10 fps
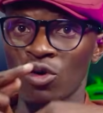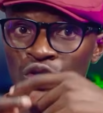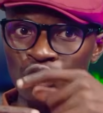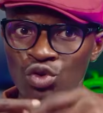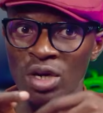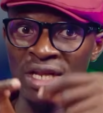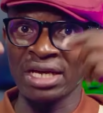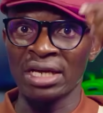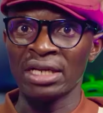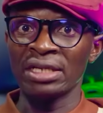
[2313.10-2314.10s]
we are going to do
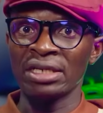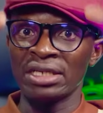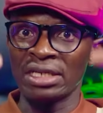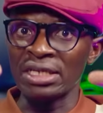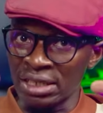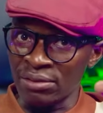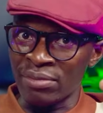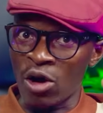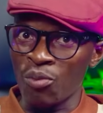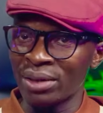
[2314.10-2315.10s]
another
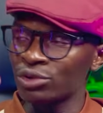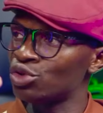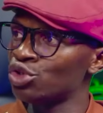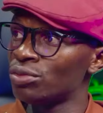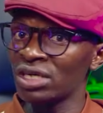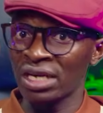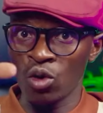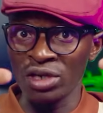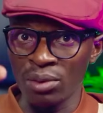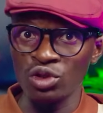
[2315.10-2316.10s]
Magopinam studio,
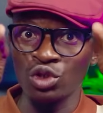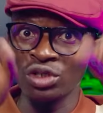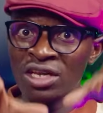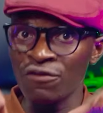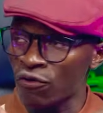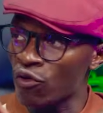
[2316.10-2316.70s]
record them, you leave